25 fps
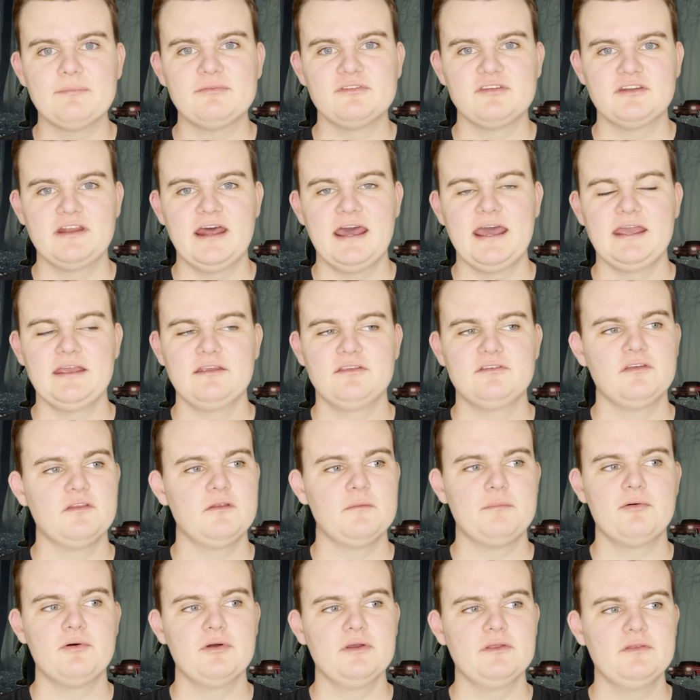today to the
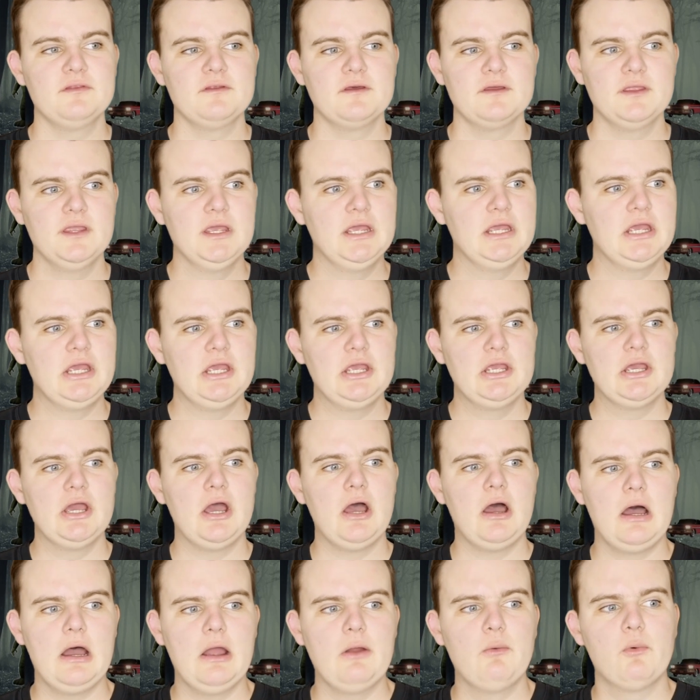point that
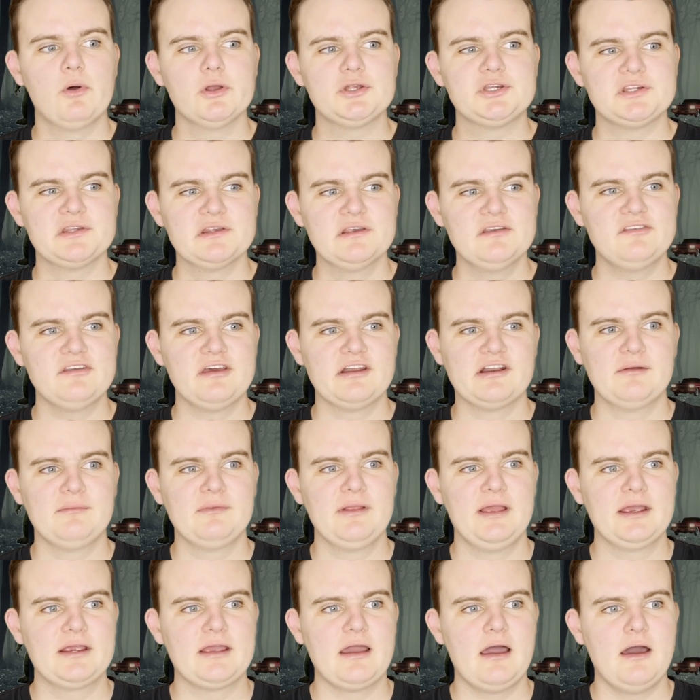I watch this and I'm
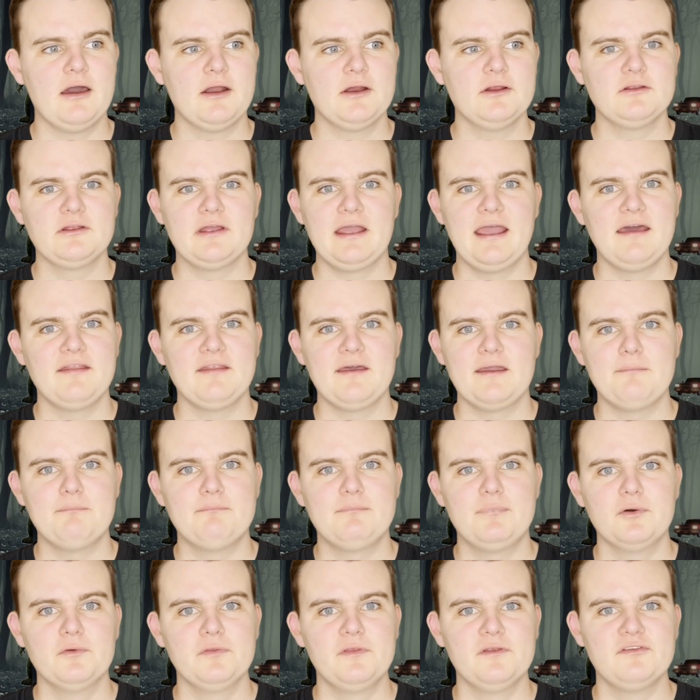like, I don't know how they
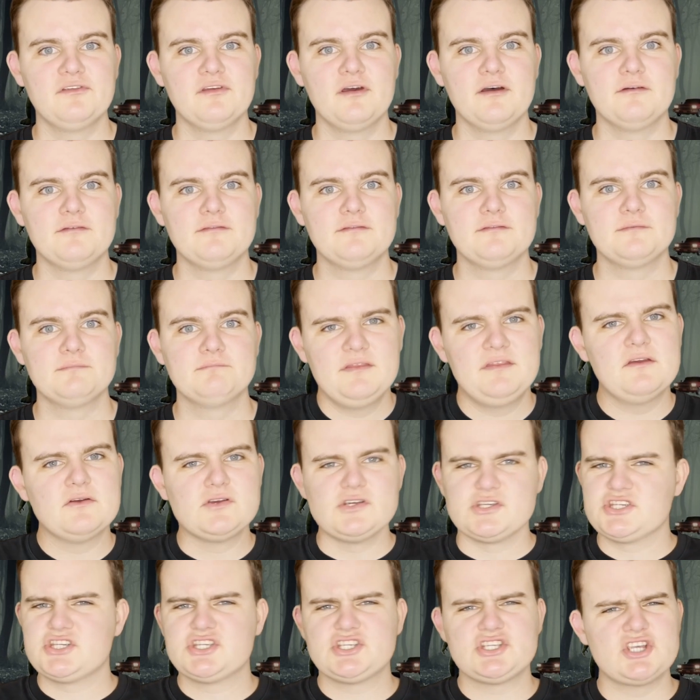pulled this off. There
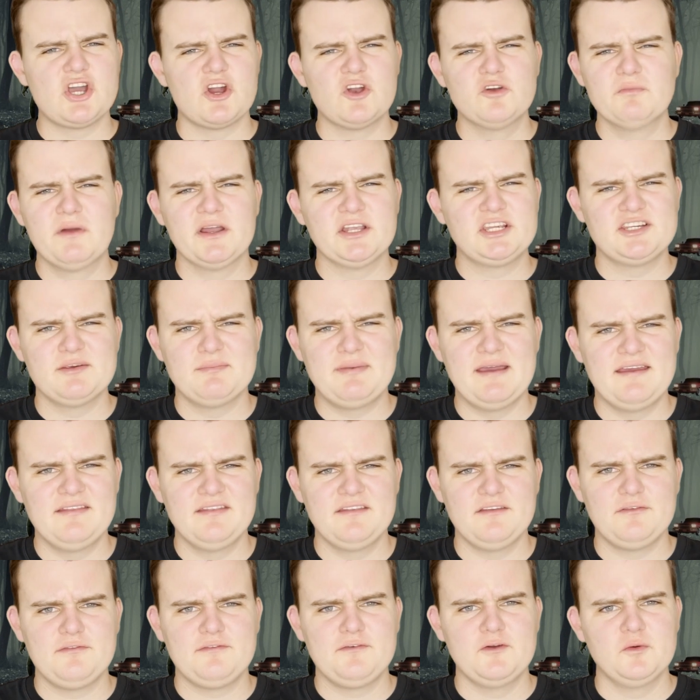is so much about
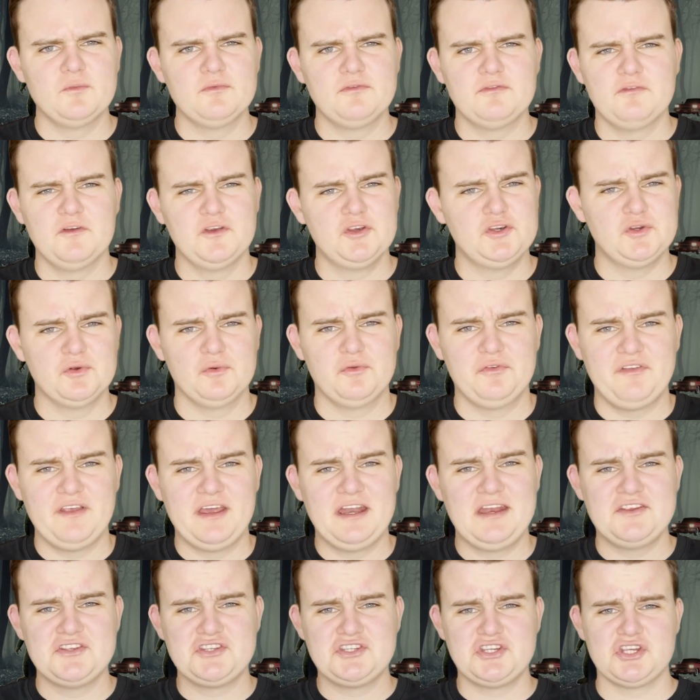this film's visuals that
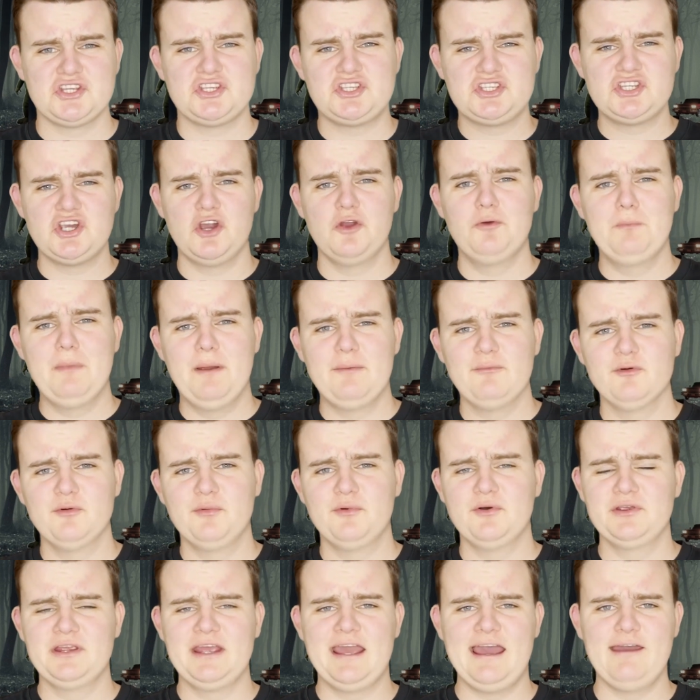is just so memorable.
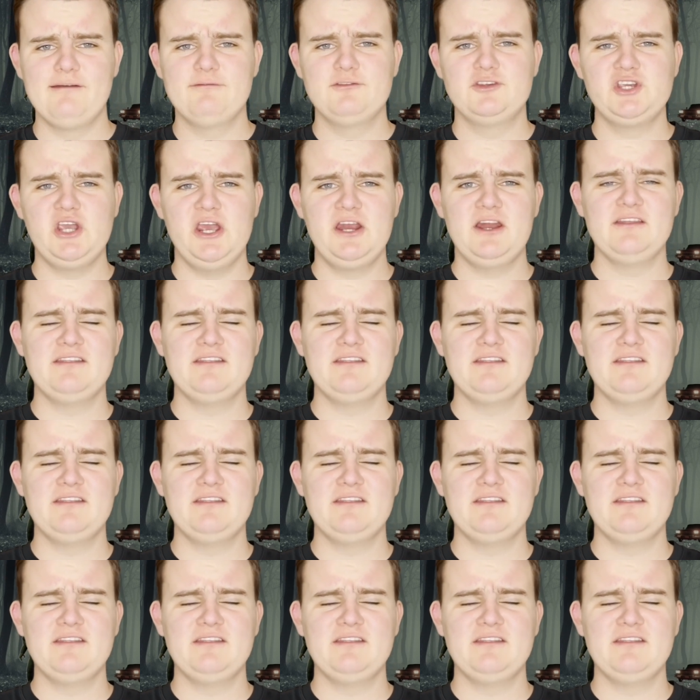You have Geena